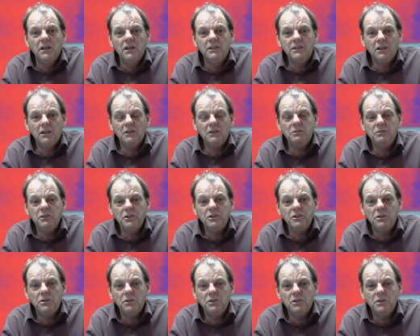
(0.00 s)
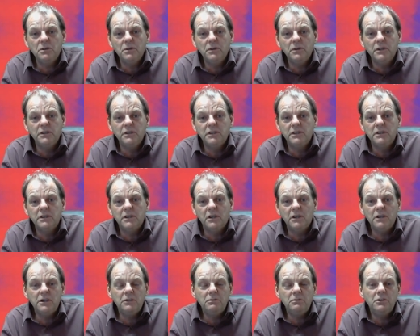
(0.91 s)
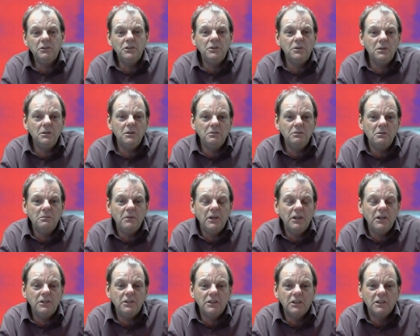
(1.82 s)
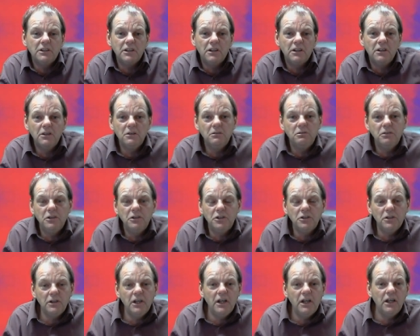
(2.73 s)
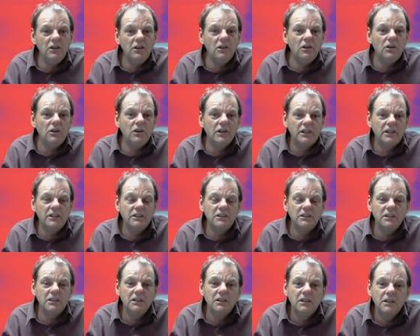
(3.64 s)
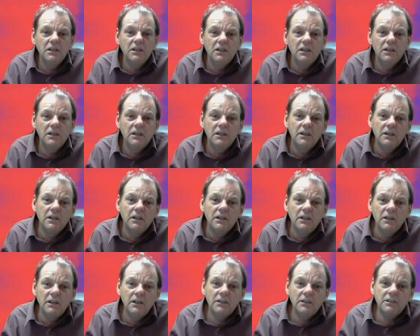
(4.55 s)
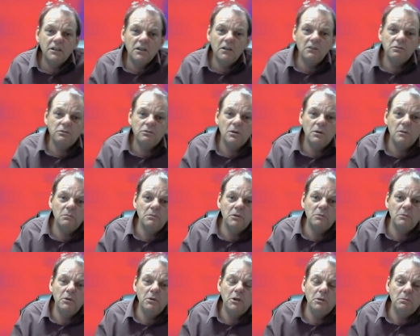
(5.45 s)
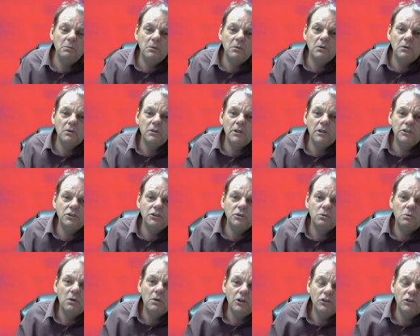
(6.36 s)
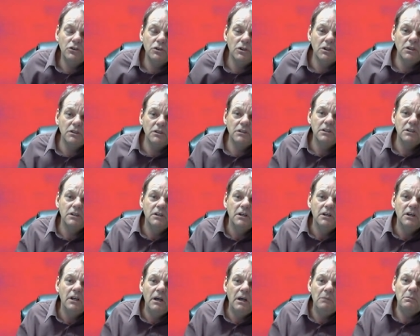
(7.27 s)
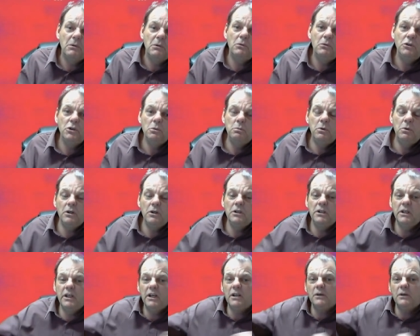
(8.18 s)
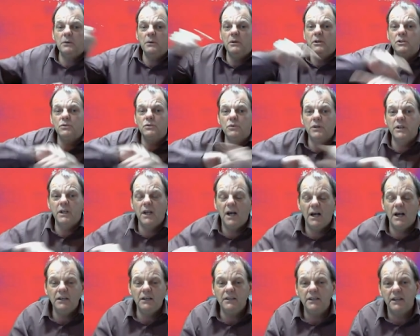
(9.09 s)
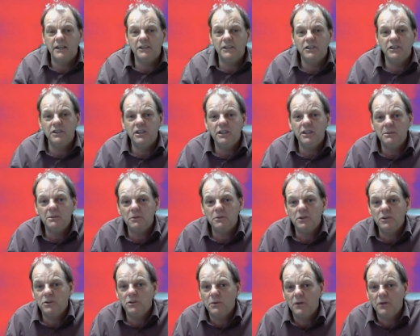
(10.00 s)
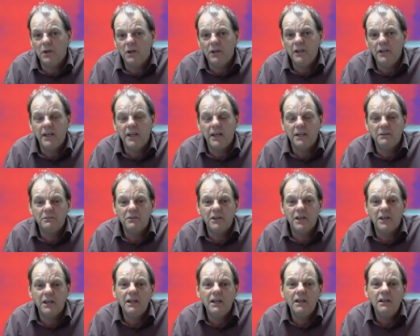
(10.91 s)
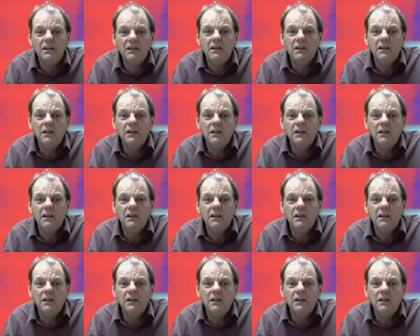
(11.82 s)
It's all official stories. It's all the official information. It's all the official headlines. It's all from the people that you want to trust. And, but when you put it together in its right context and you end up with the story I gave, yeah,